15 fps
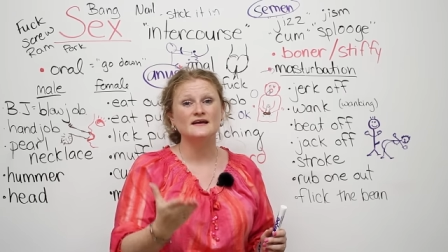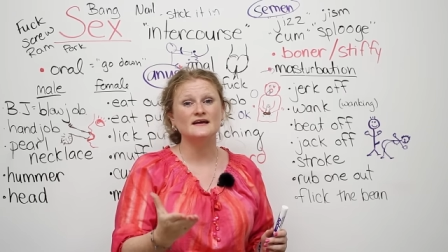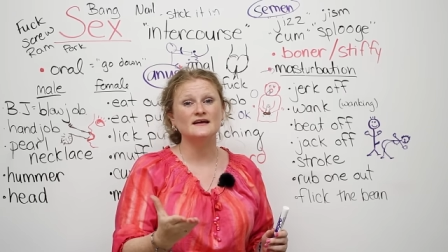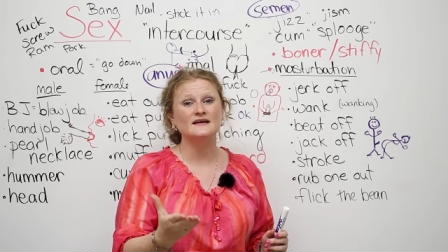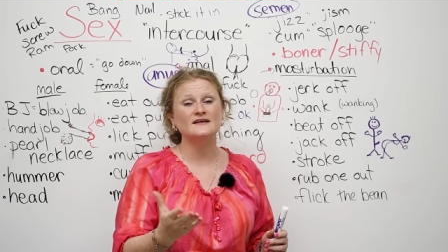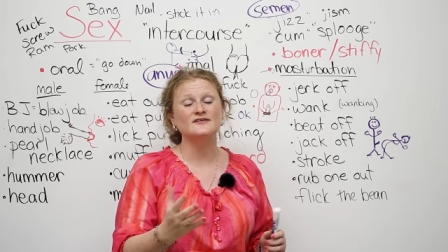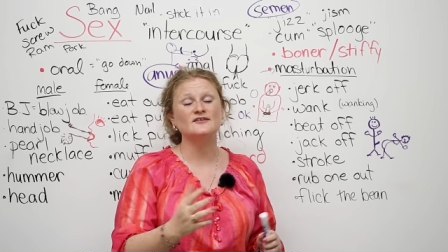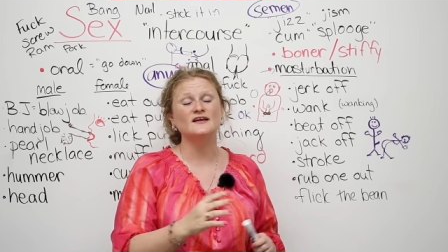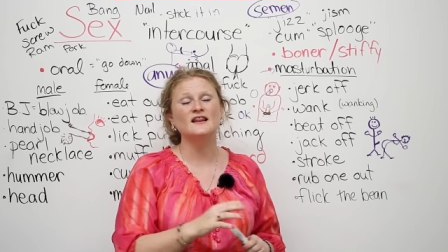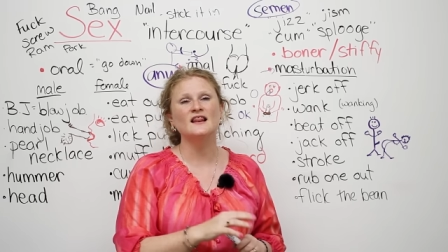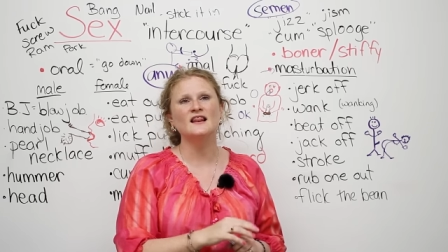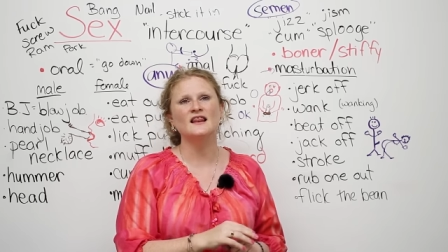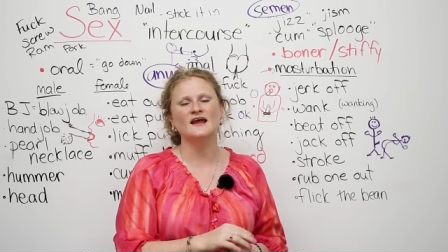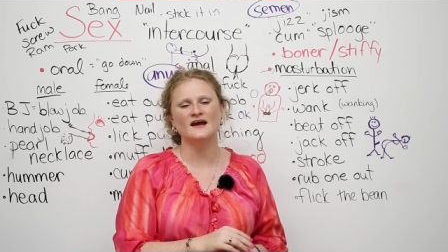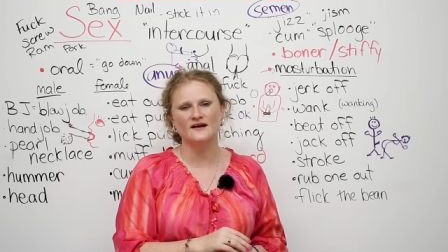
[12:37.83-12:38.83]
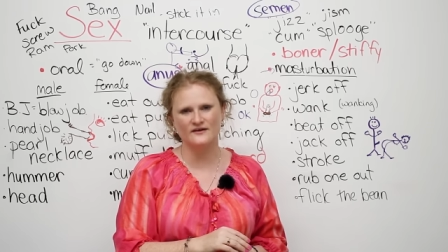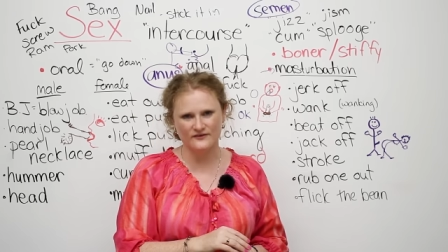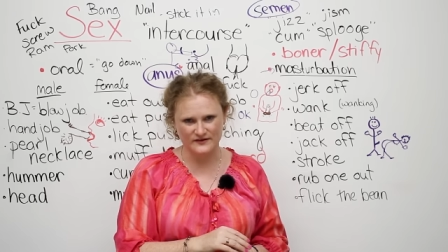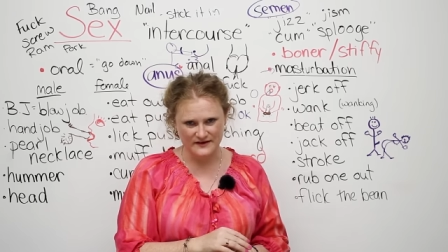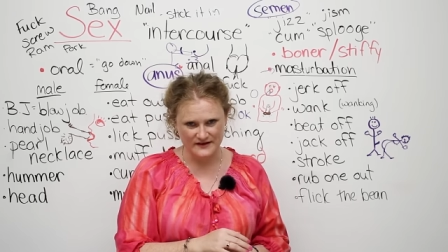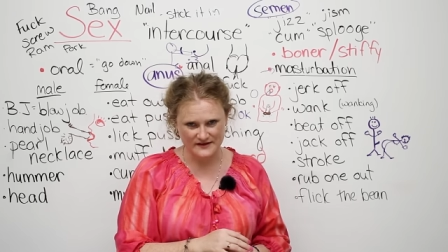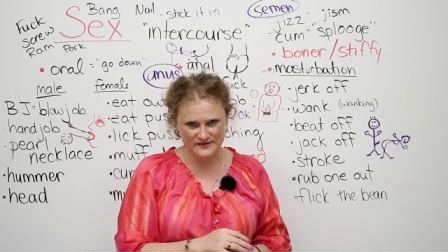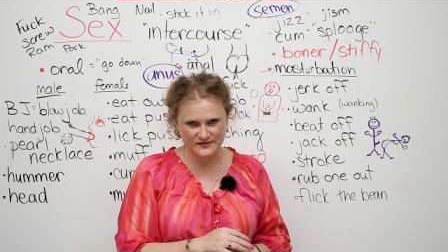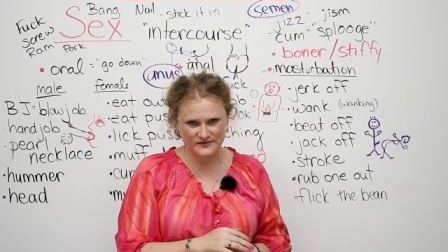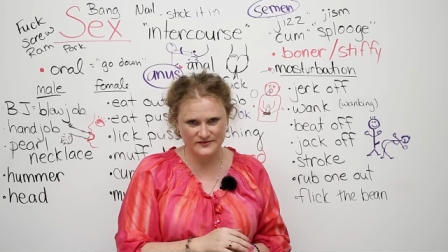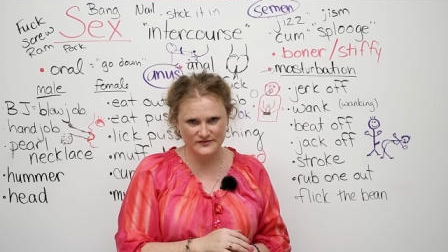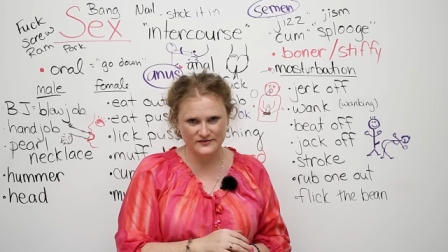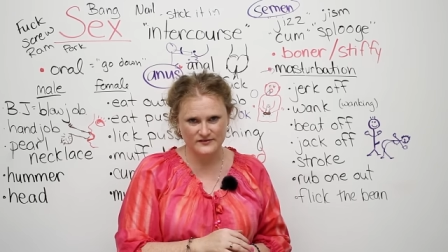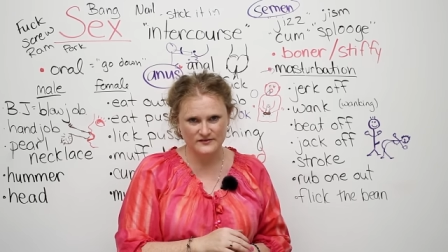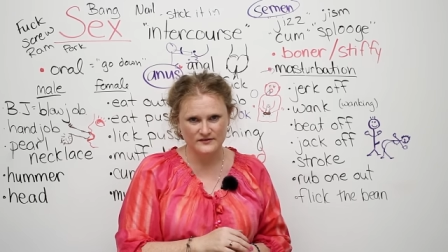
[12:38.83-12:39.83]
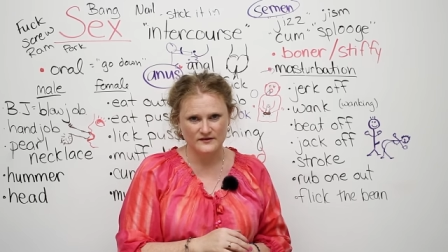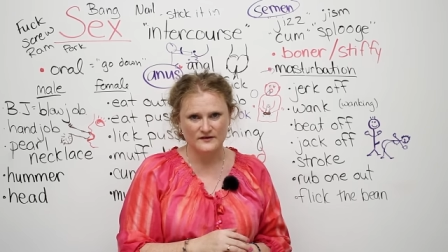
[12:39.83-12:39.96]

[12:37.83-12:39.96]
It is hilarious